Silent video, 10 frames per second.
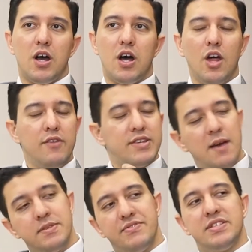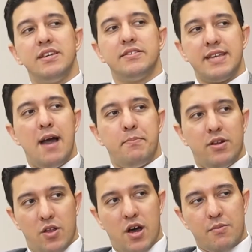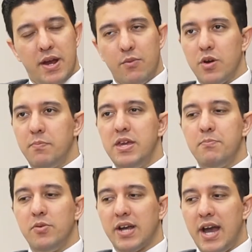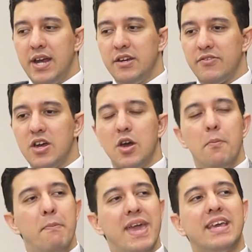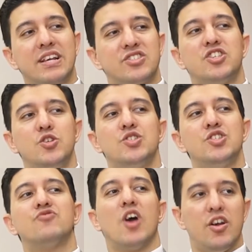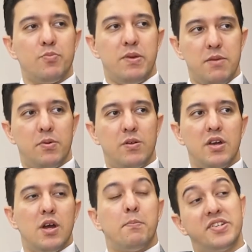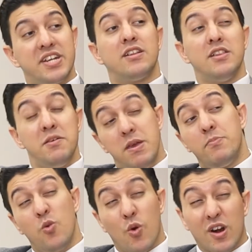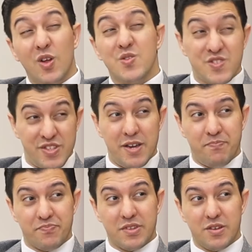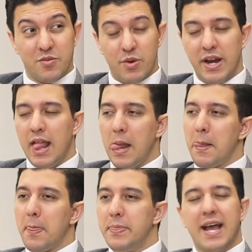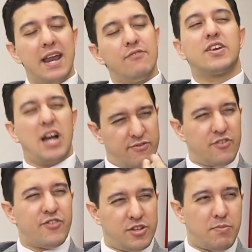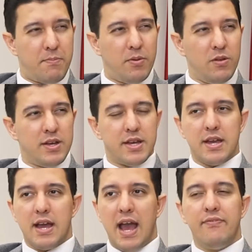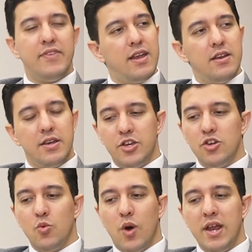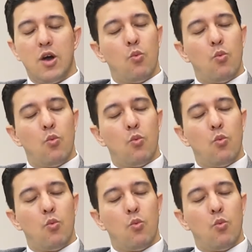A lot of times I've seen this happen a lot, right? Where people kind of make excuses for other people, particularly people who are close to them, right? They kind of cover for other people. And then, you know what?